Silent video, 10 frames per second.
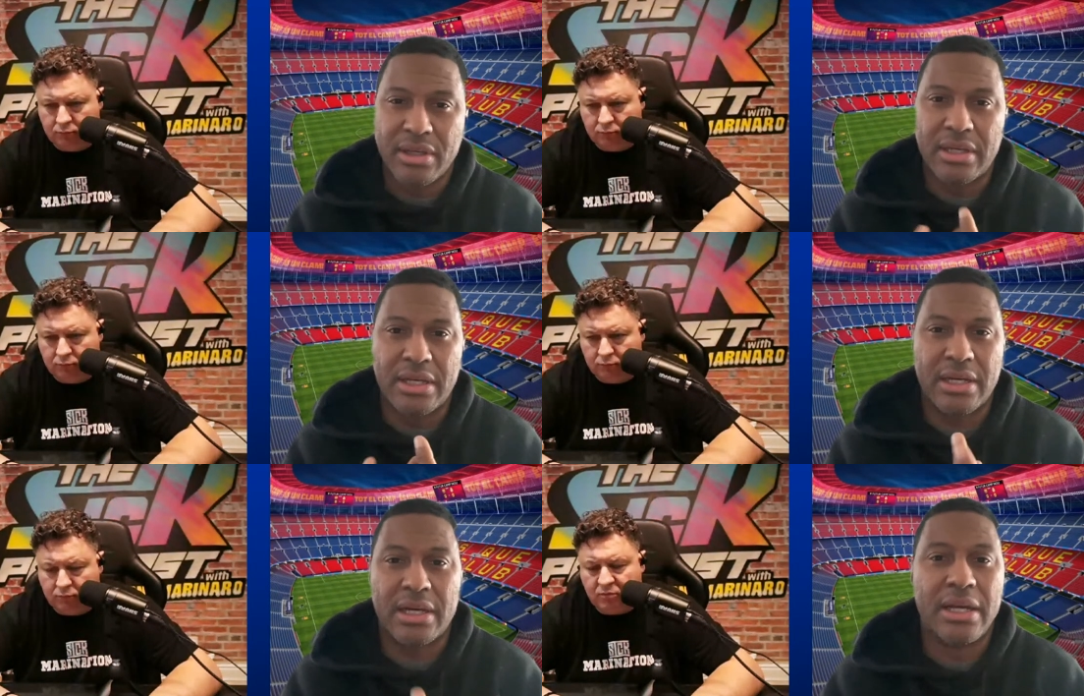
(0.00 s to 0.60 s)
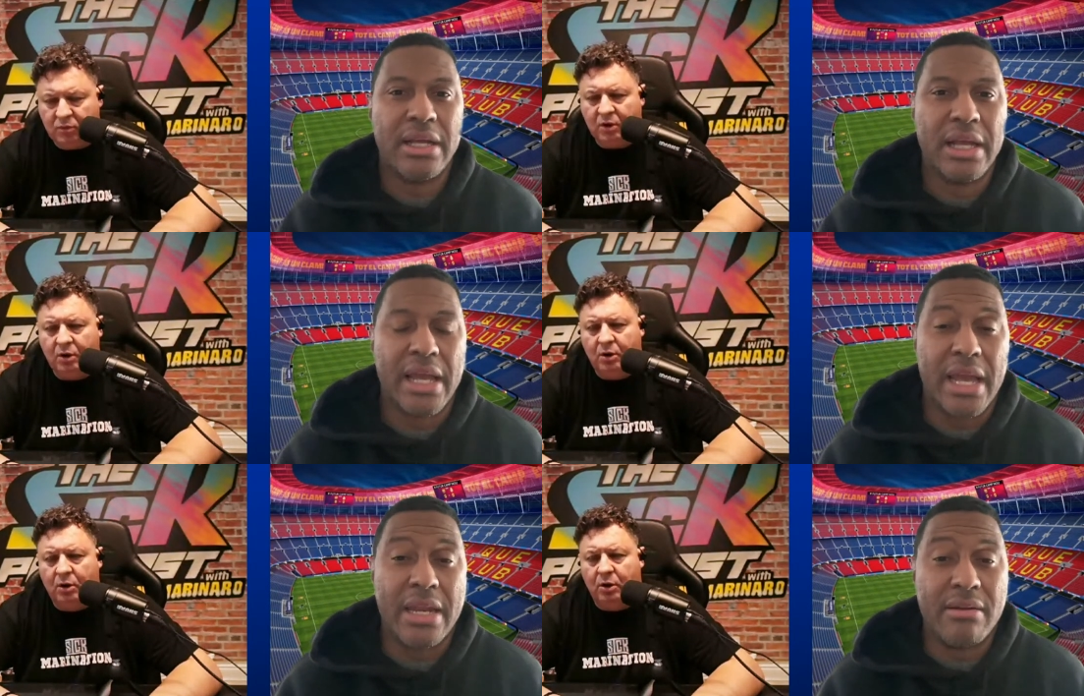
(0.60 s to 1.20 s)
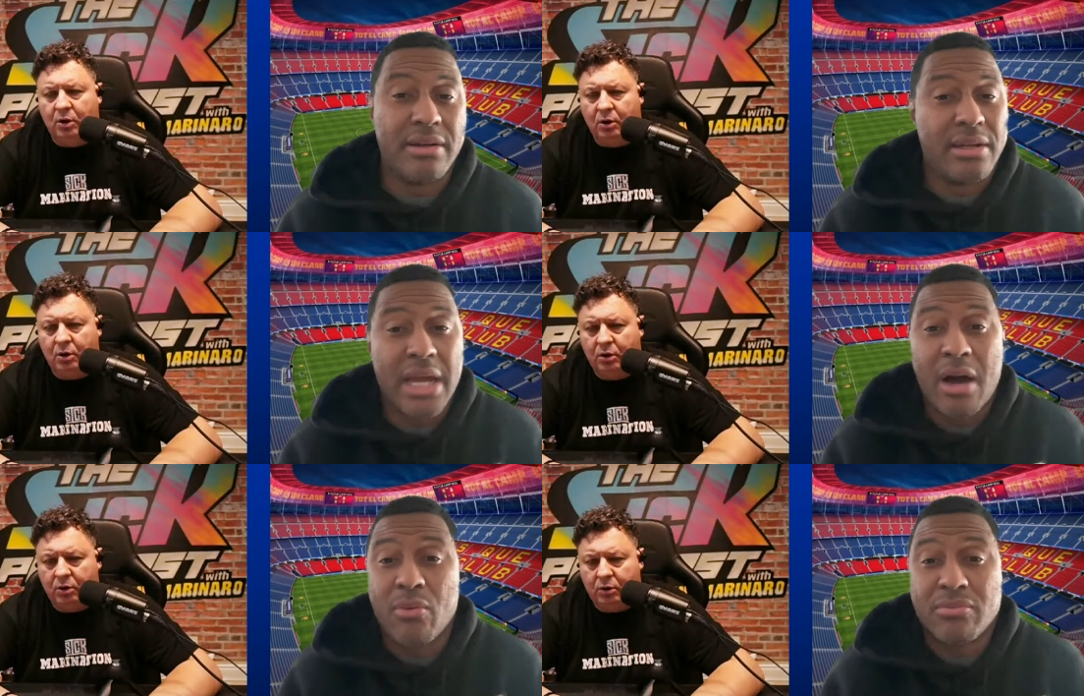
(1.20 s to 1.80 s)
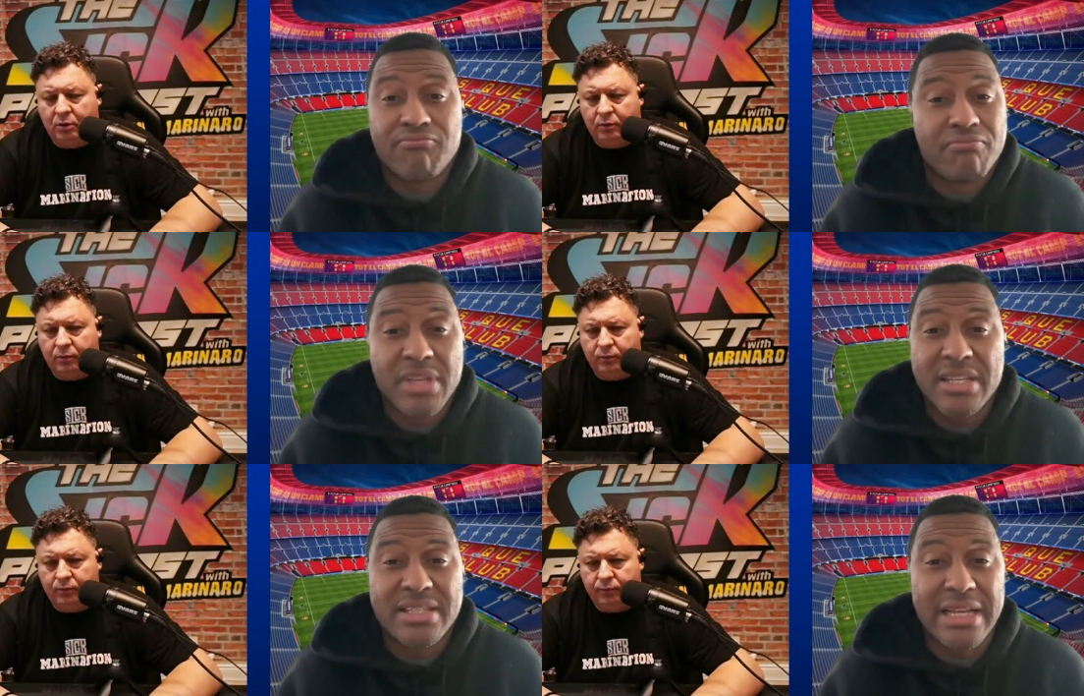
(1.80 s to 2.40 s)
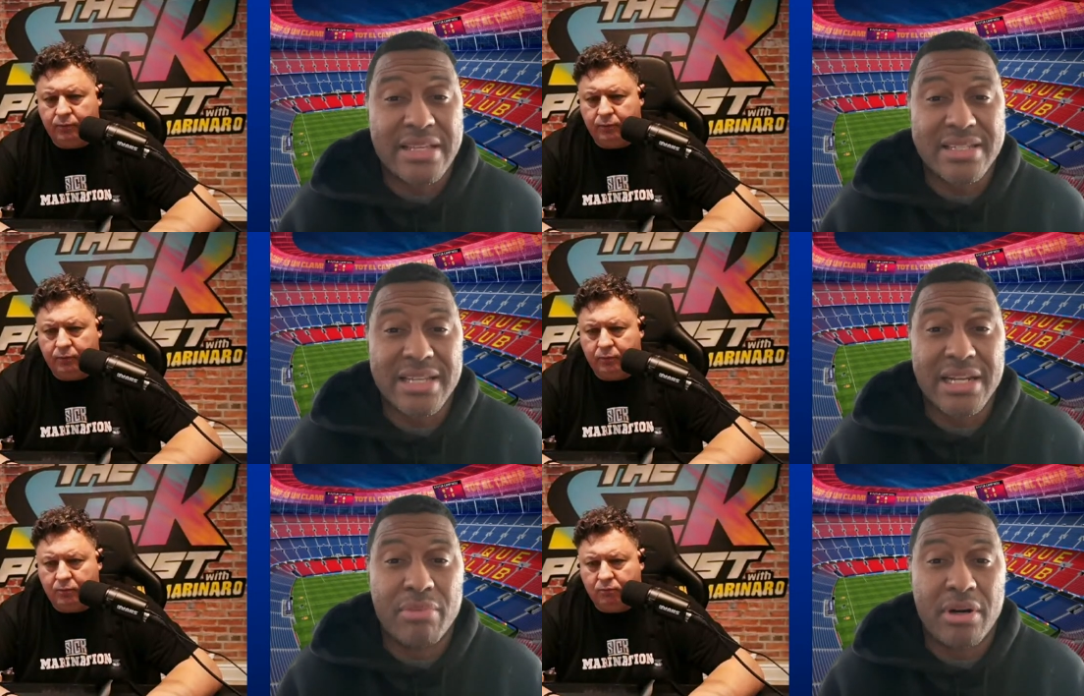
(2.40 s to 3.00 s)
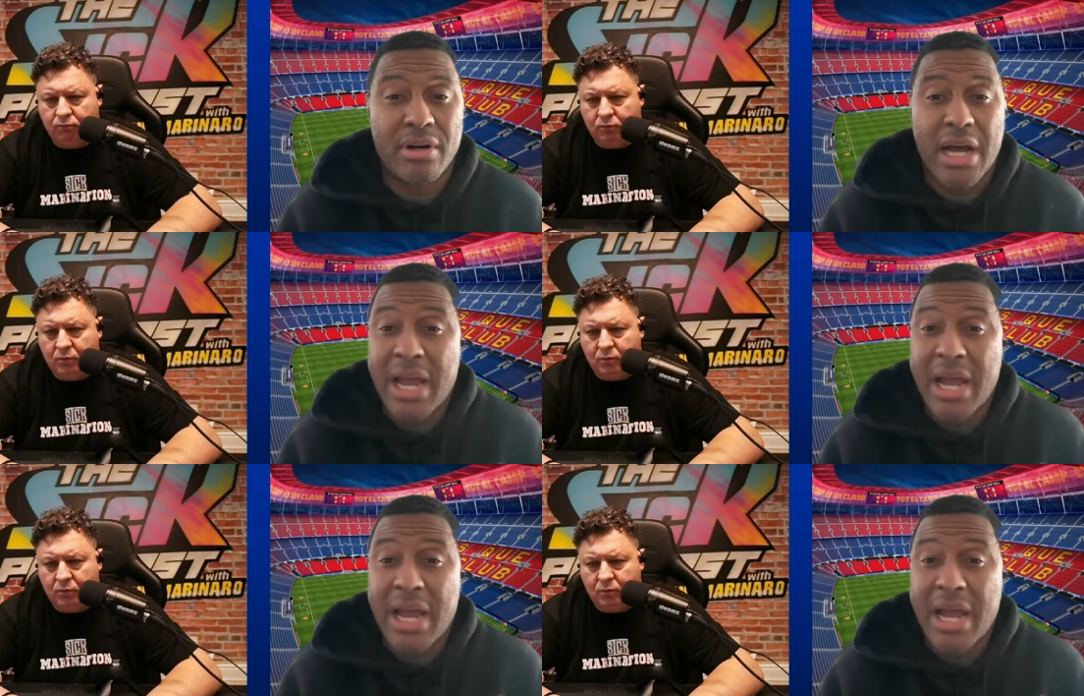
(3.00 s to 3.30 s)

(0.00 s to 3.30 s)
Speaker 1: Uh, and now is Nathan Saliba.